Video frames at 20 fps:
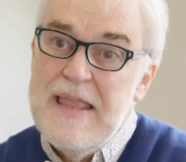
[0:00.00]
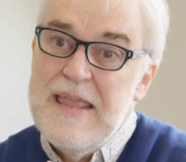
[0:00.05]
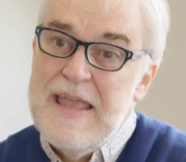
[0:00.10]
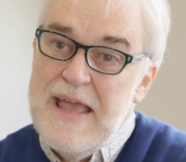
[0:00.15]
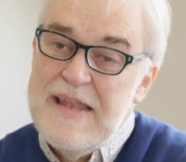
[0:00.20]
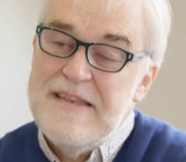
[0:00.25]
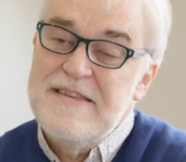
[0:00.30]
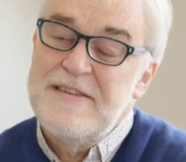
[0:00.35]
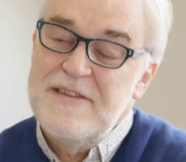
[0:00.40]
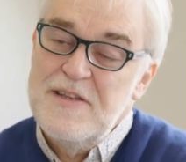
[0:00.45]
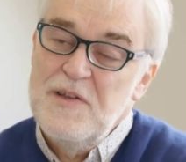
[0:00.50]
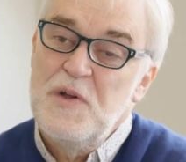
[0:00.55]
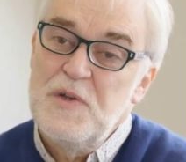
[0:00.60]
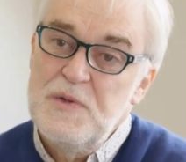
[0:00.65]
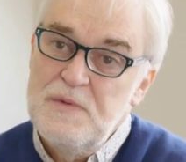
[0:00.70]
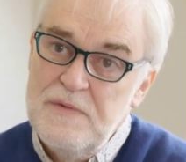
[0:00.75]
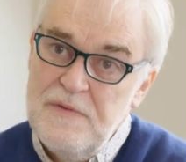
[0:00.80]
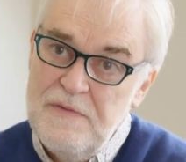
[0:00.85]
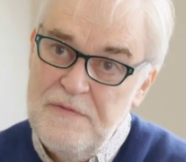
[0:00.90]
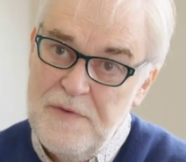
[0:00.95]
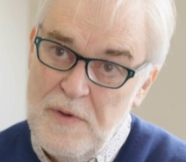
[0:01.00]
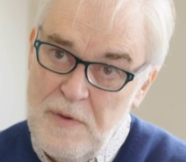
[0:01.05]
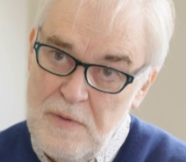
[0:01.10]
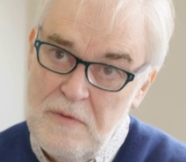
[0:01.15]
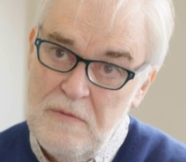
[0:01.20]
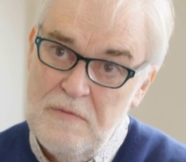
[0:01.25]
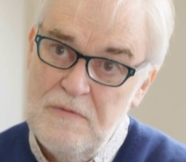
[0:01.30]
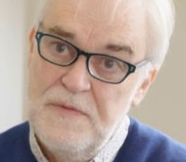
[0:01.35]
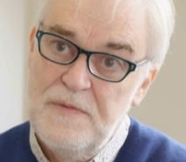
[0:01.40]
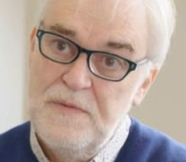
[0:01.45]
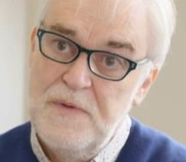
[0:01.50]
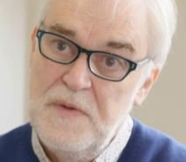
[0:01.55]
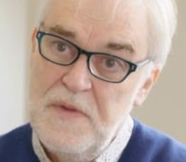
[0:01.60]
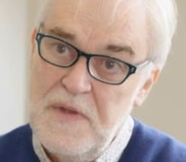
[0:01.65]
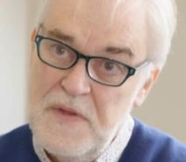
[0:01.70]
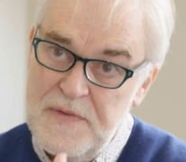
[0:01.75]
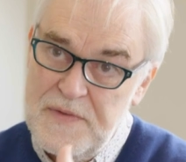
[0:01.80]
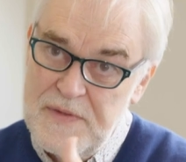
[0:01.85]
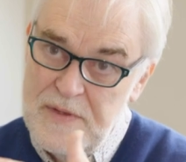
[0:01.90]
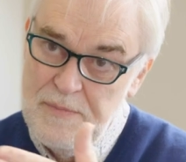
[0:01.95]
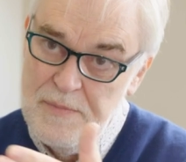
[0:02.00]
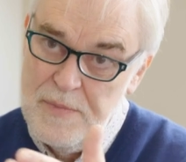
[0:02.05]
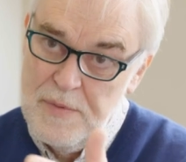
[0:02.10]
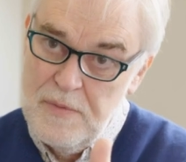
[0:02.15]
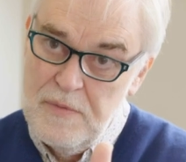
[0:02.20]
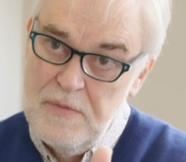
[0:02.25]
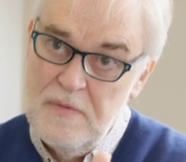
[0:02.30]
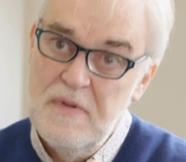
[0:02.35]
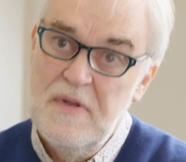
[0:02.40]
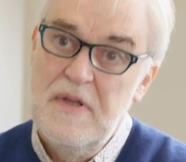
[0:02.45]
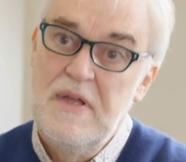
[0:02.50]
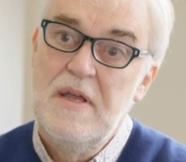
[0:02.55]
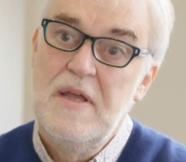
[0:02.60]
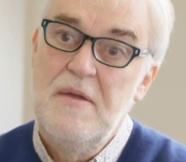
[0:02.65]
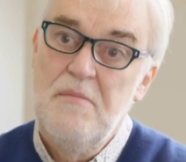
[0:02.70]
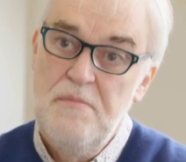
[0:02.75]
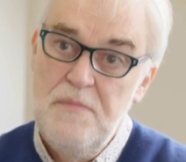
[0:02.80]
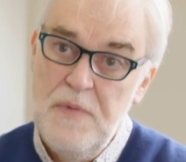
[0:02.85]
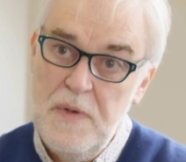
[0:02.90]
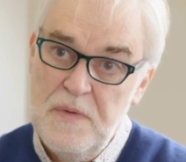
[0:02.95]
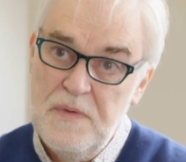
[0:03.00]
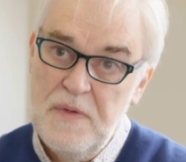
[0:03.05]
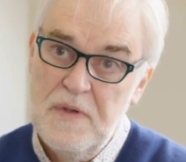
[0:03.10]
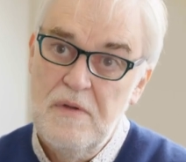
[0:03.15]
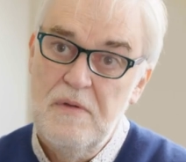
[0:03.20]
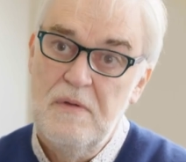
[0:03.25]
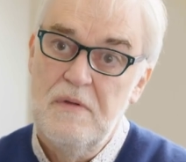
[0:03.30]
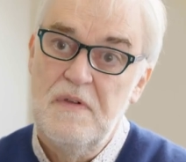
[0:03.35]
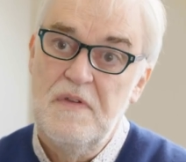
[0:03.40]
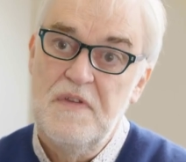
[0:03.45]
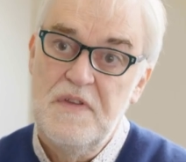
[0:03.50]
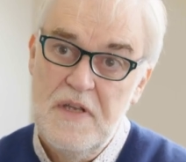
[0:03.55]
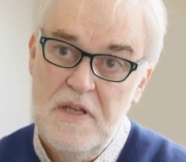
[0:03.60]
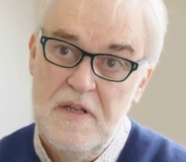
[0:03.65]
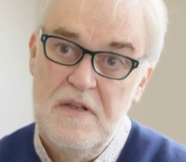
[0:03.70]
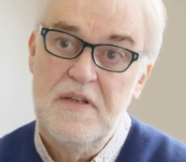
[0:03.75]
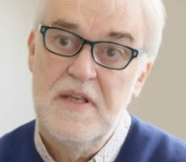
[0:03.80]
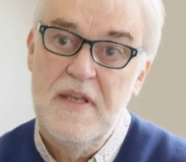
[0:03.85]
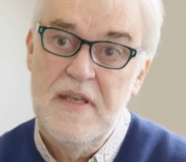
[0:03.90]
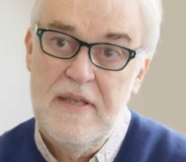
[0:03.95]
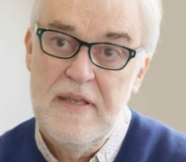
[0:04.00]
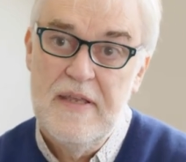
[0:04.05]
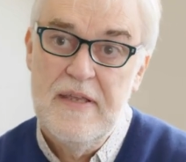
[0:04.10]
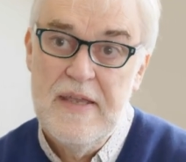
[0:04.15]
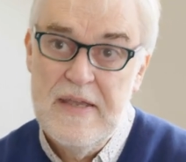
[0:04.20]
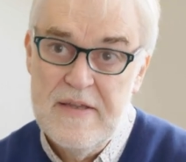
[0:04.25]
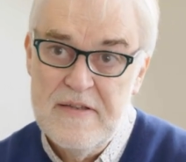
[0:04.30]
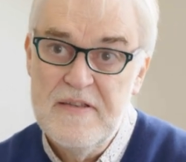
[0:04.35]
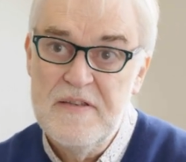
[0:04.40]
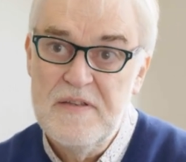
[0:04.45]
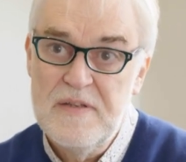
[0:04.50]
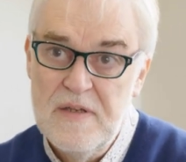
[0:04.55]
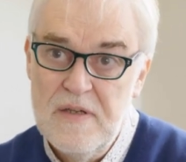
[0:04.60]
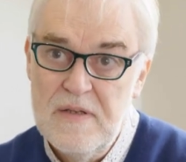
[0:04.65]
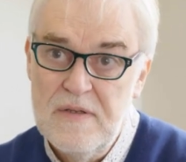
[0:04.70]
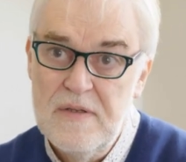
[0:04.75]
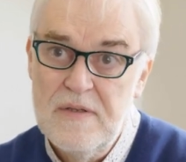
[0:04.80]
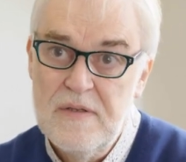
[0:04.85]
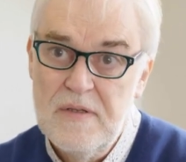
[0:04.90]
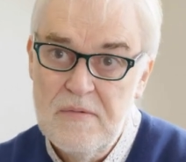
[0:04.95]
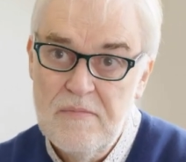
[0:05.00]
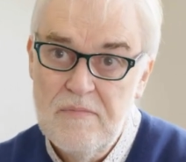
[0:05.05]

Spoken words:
can start to evolve through these simple musical turn-taking exercises.